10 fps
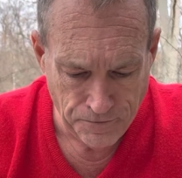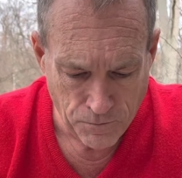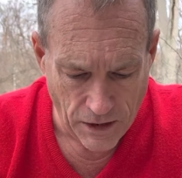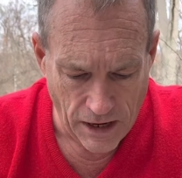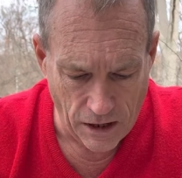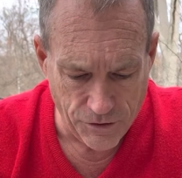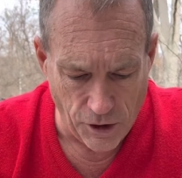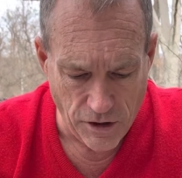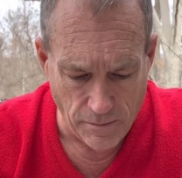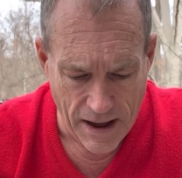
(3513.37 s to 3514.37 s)
And I'll
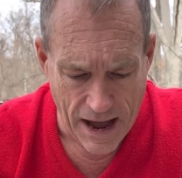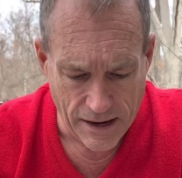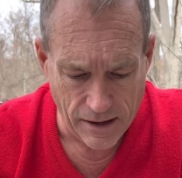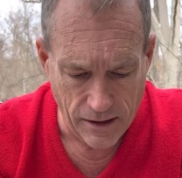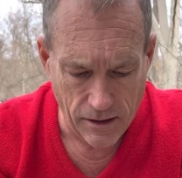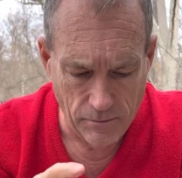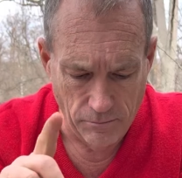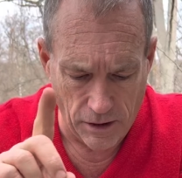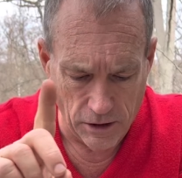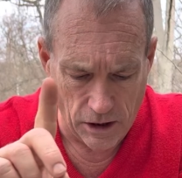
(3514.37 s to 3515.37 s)
turn you back,
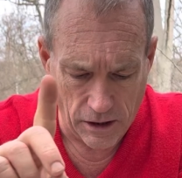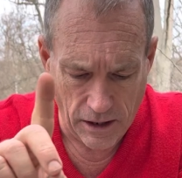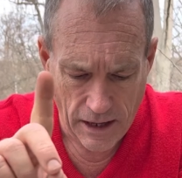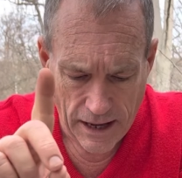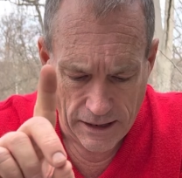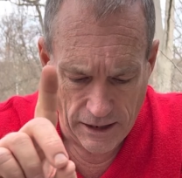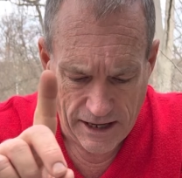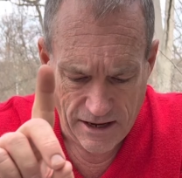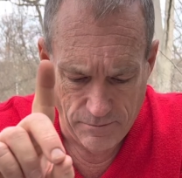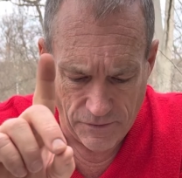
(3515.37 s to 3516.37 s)
but look, and
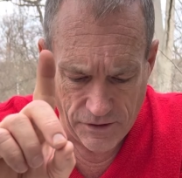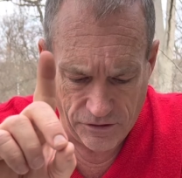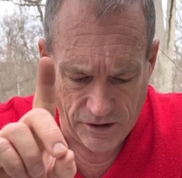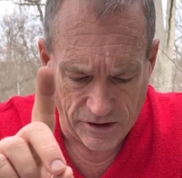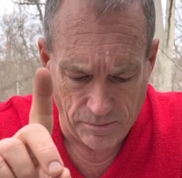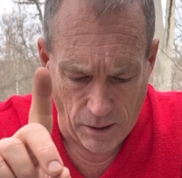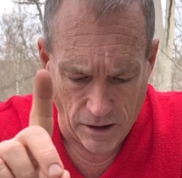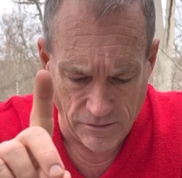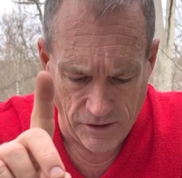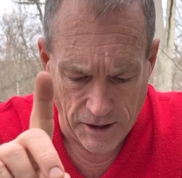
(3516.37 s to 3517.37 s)
leave but the sixth
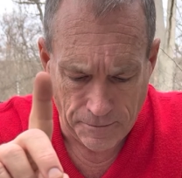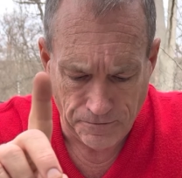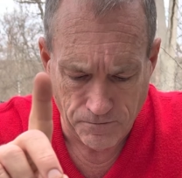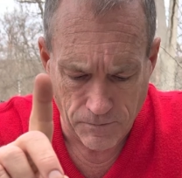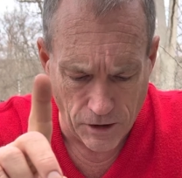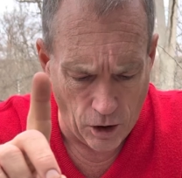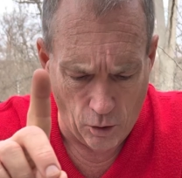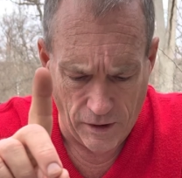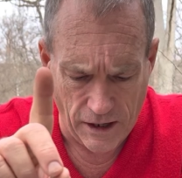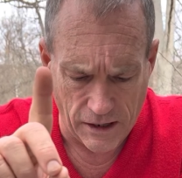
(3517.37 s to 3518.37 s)
part of thee.
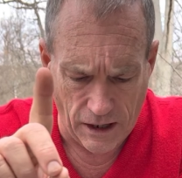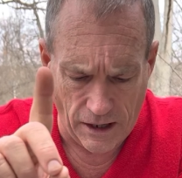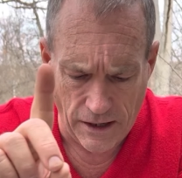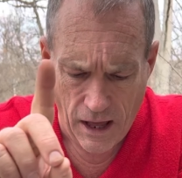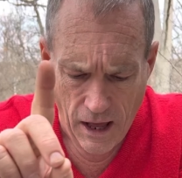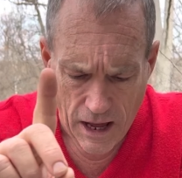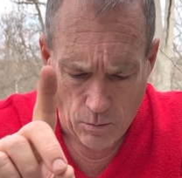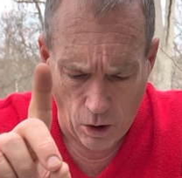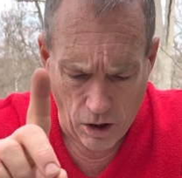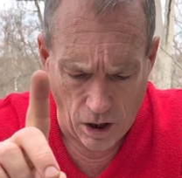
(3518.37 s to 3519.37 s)
Glory to God. And
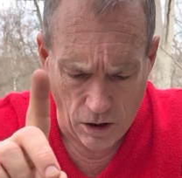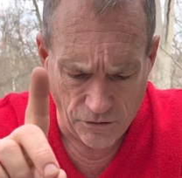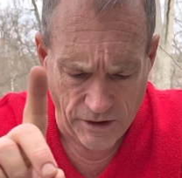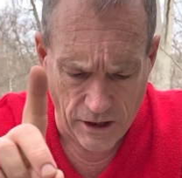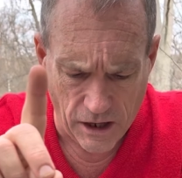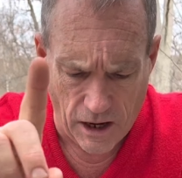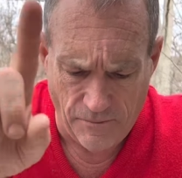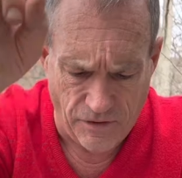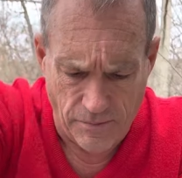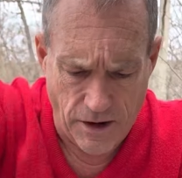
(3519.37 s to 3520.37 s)
will cause thee to come
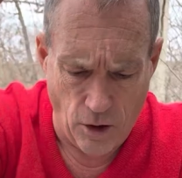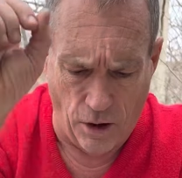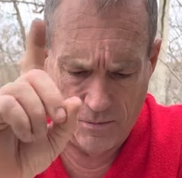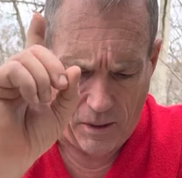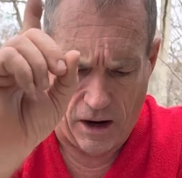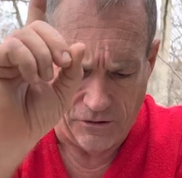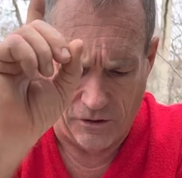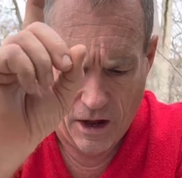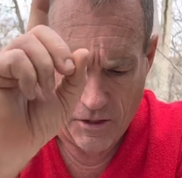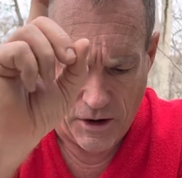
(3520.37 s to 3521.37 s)
from the north parts,
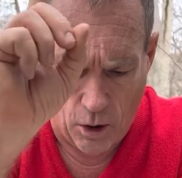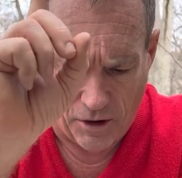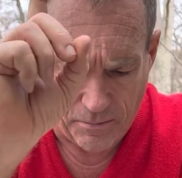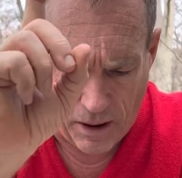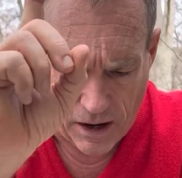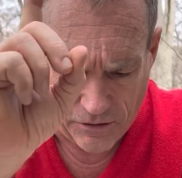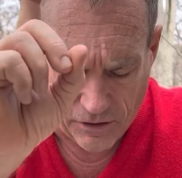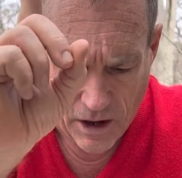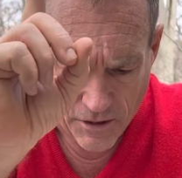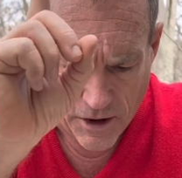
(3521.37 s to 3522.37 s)
the north parts,
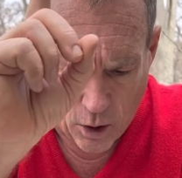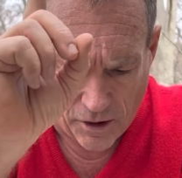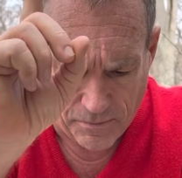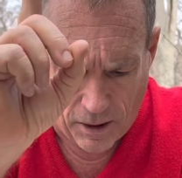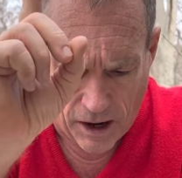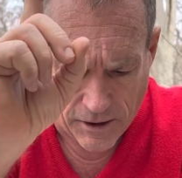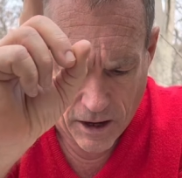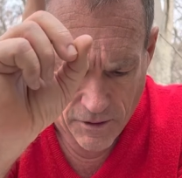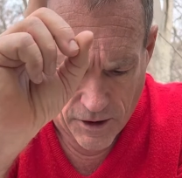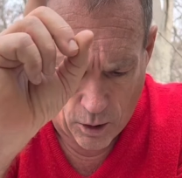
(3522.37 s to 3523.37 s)
the north part,
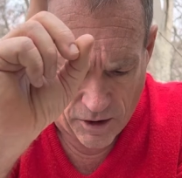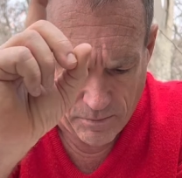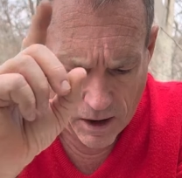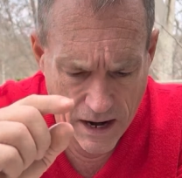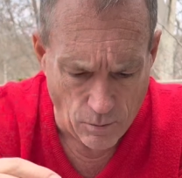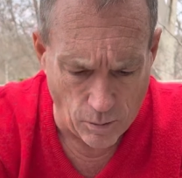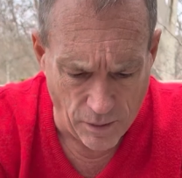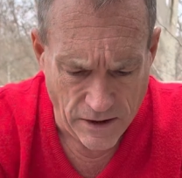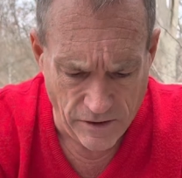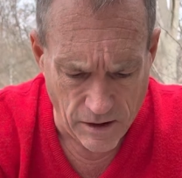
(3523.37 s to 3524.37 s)
the north part, and will
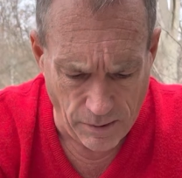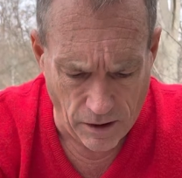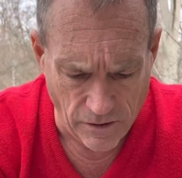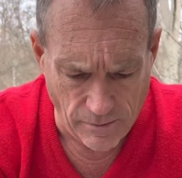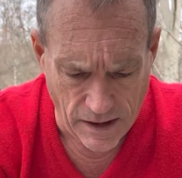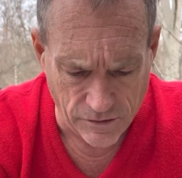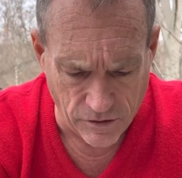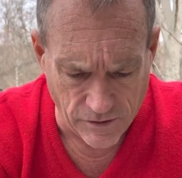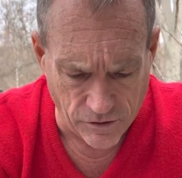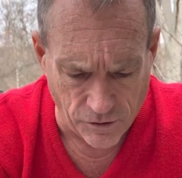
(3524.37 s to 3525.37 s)
bring thee upon the mountains
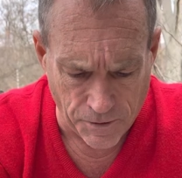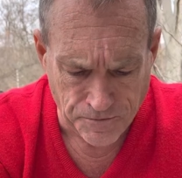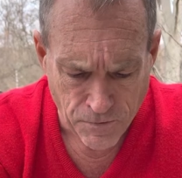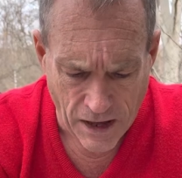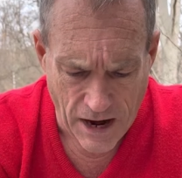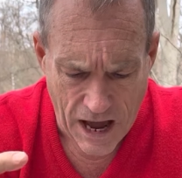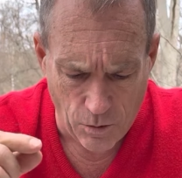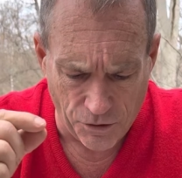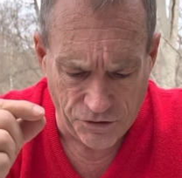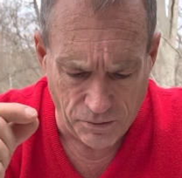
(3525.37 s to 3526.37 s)
of Israel. And I
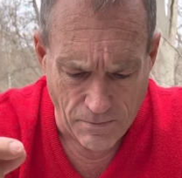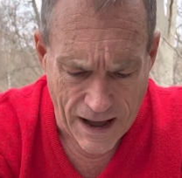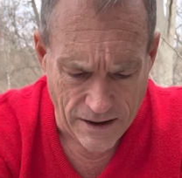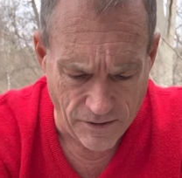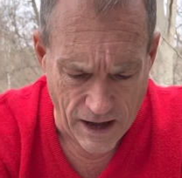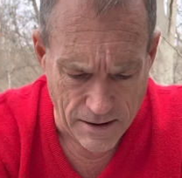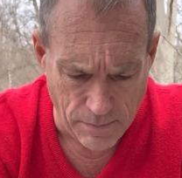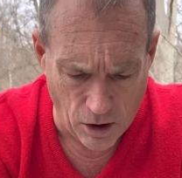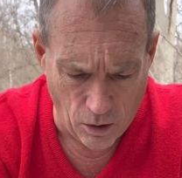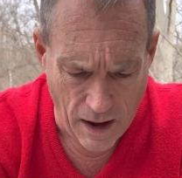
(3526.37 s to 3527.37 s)
will smite thy
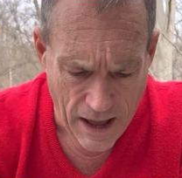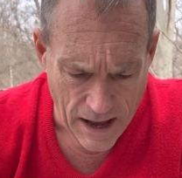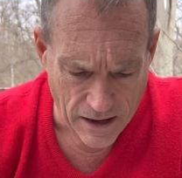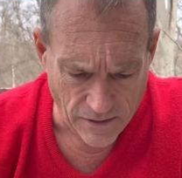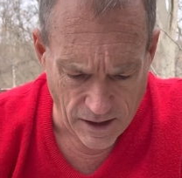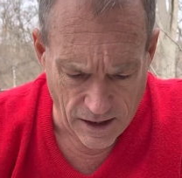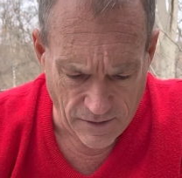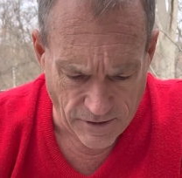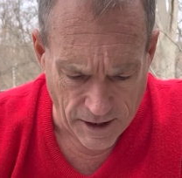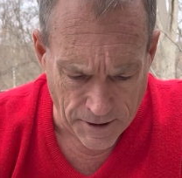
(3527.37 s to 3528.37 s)
bow out of thy
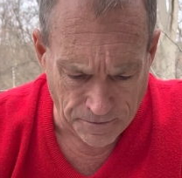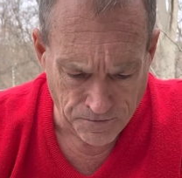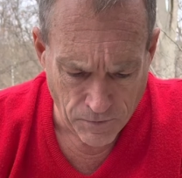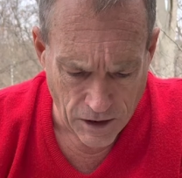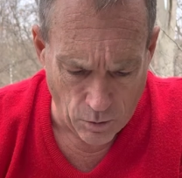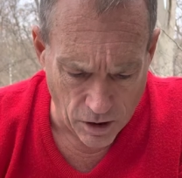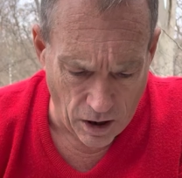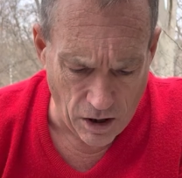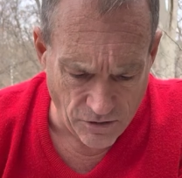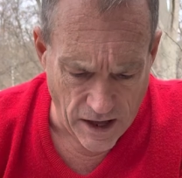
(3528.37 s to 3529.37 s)
left hand and will
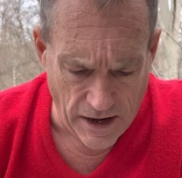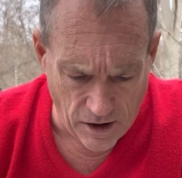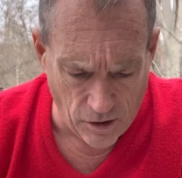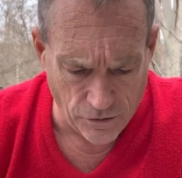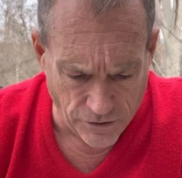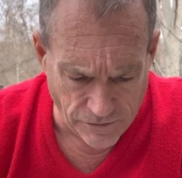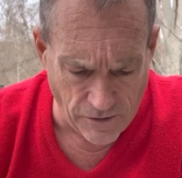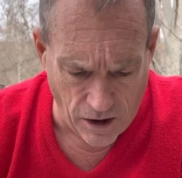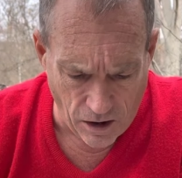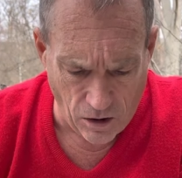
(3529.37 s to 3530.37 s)
cause thine arrows to
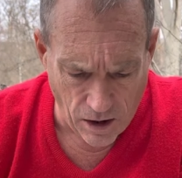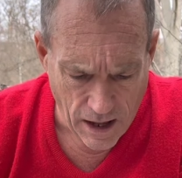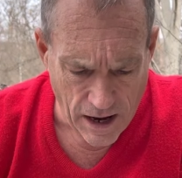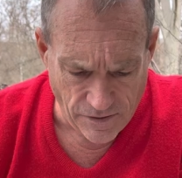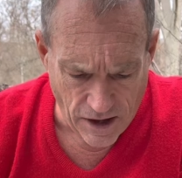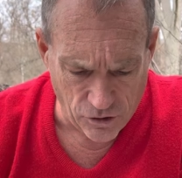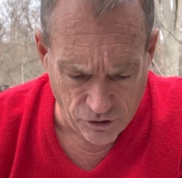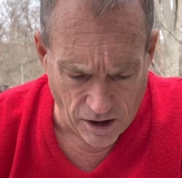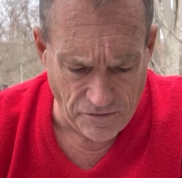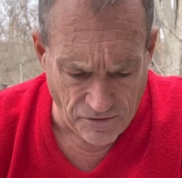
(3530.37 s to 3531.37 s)
fall, and thou
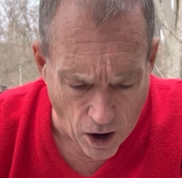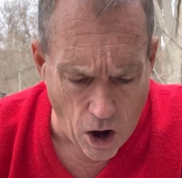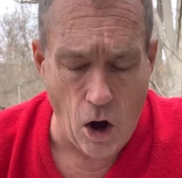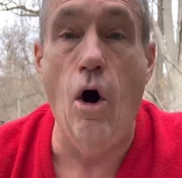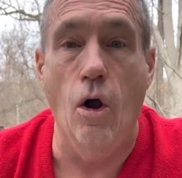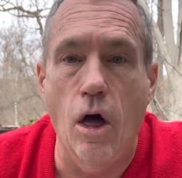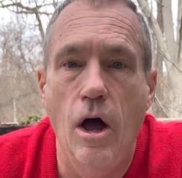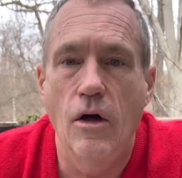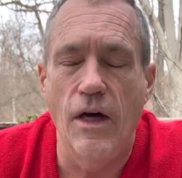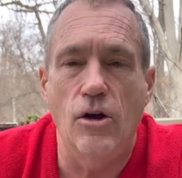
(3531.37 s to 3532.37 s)
shalt fall.
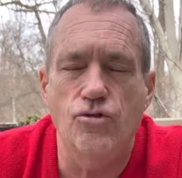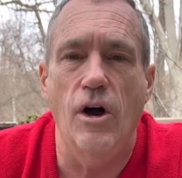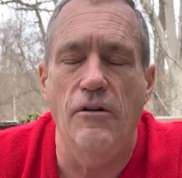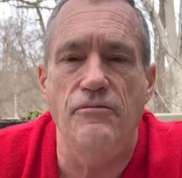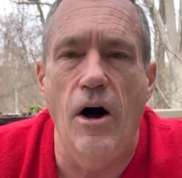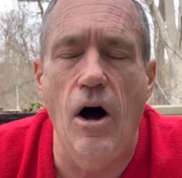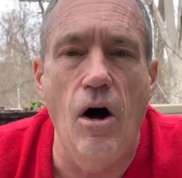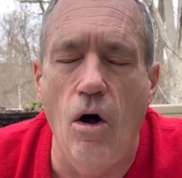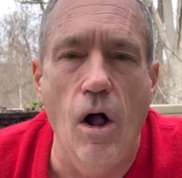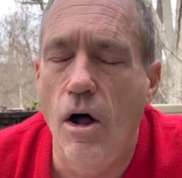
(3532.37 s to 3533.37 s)
Thou shalt
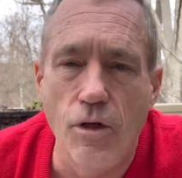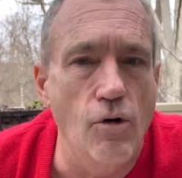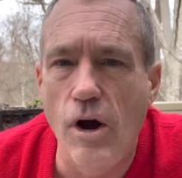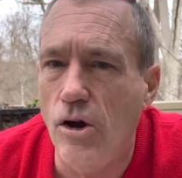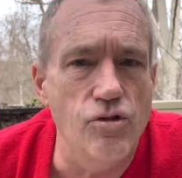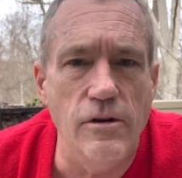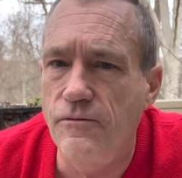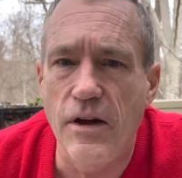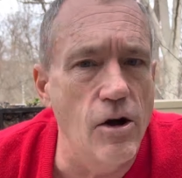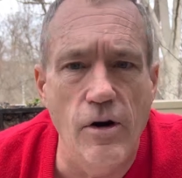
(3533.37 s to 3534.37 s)
fall. The Russian
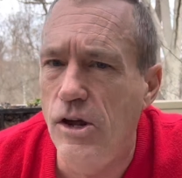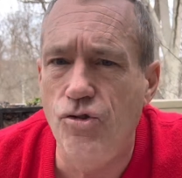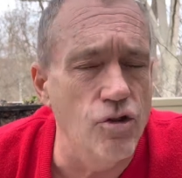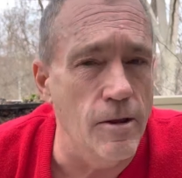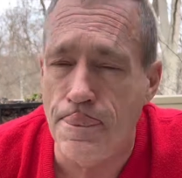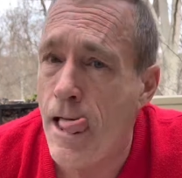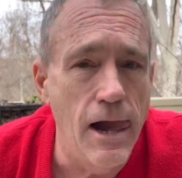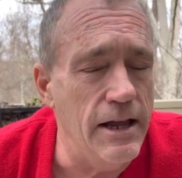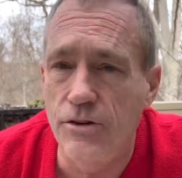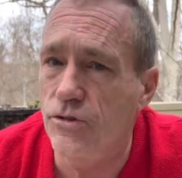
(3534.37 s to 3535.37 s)
Federation
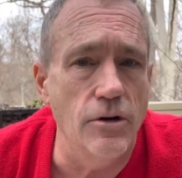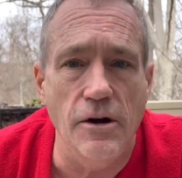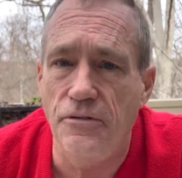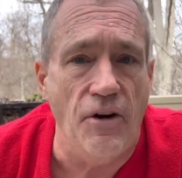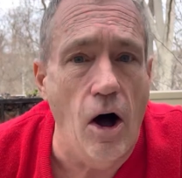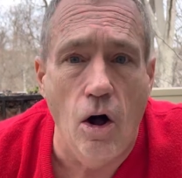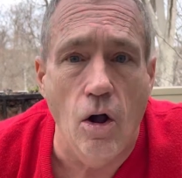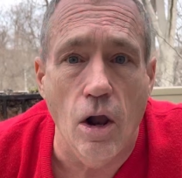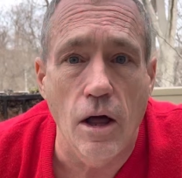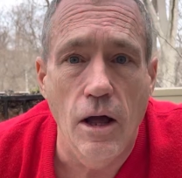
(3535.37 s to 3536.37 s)
is going to fall.
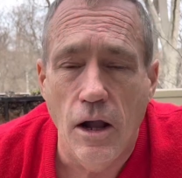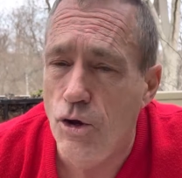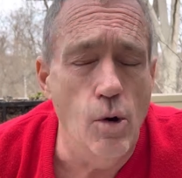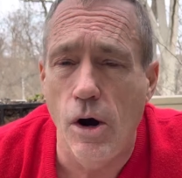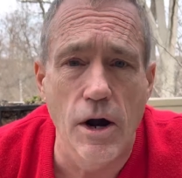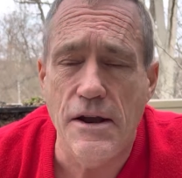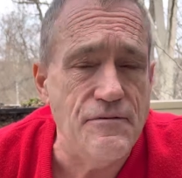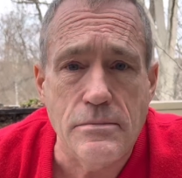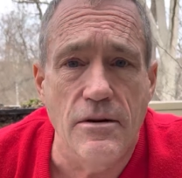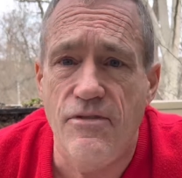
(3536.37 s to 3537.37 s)
You heard it
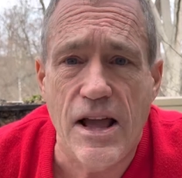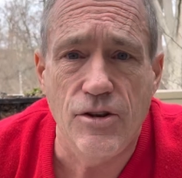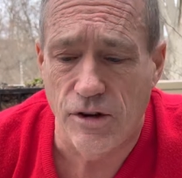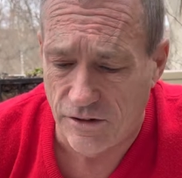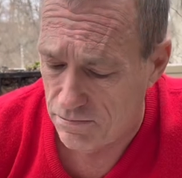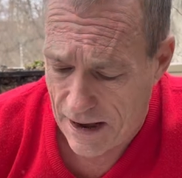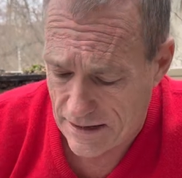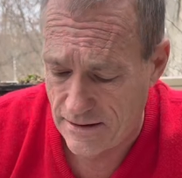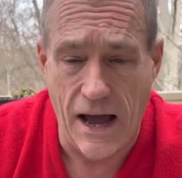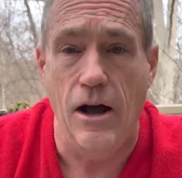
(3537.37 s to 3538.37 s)
from evangelist
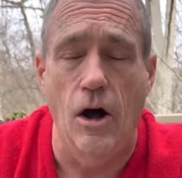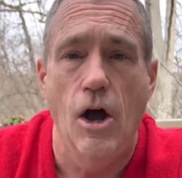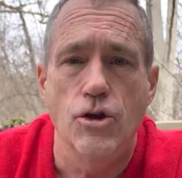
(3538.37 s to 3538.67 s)
Mike Dyal.